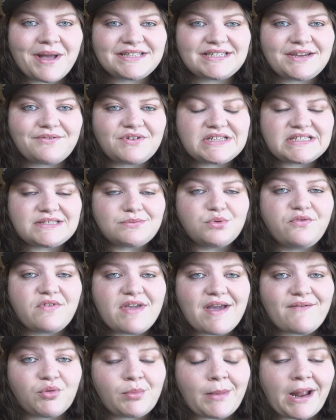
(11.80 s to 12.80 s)
to Every Disney
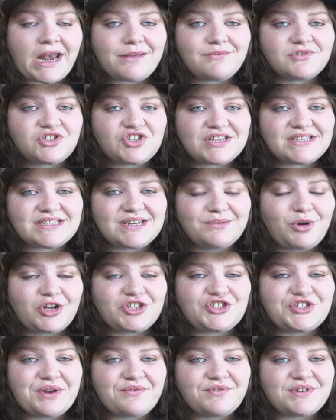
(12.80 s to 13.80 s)
Movie Ever. My name is Jess and I'm
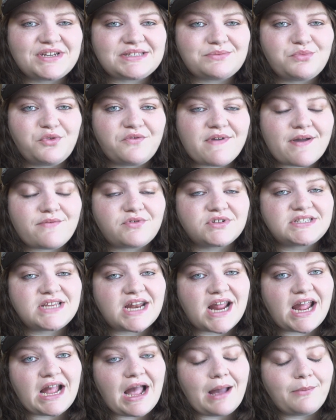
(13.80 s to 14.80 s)
watching Every Disney Movie Ever.
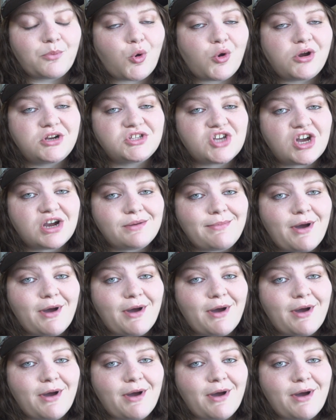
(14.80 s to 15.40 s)
Today I'm going to talk